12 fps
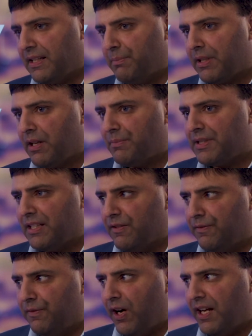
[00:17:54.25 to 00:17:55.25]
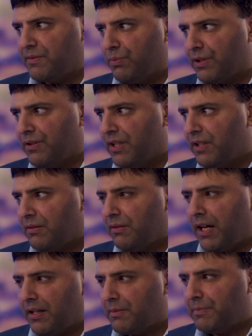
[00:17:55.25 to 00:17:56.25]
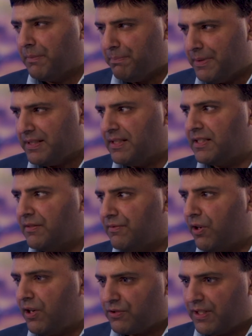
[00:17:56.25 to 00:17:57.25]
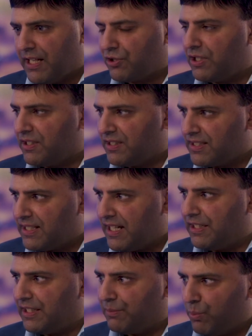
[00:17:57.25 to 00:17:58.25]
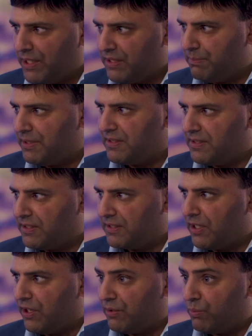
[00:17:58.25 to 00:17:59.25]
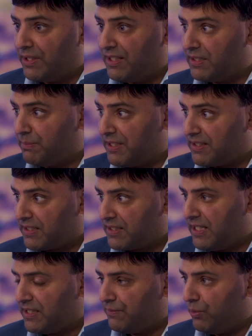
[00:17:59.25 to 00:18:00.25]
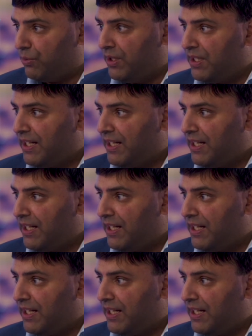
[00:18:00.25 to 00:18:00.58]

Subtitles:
It becomes the advice, like the business advisory, actually understanding where the business is going and whether it's been successful,